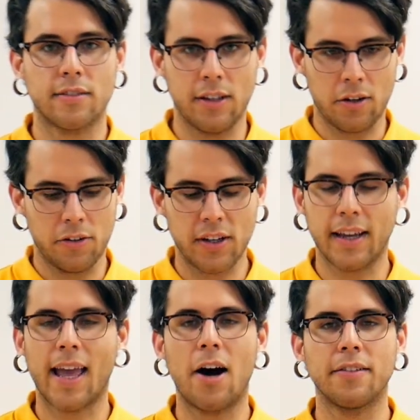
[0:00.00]
you know, you can
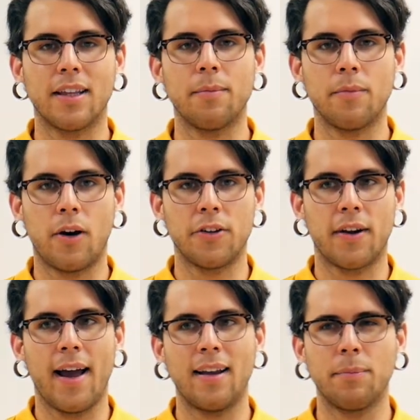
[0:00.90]
count them on your
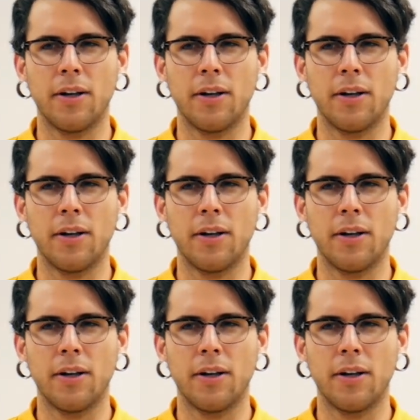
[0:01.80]
hand,